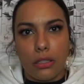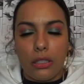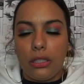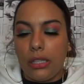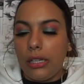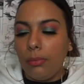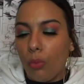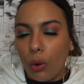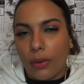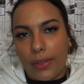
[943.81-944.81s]
see
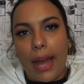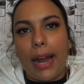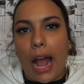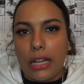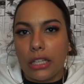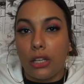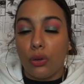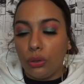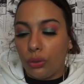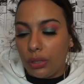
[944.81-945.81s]
more of that as I
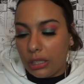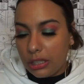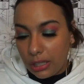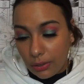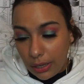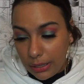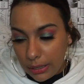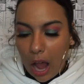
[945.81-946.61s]
go through this series.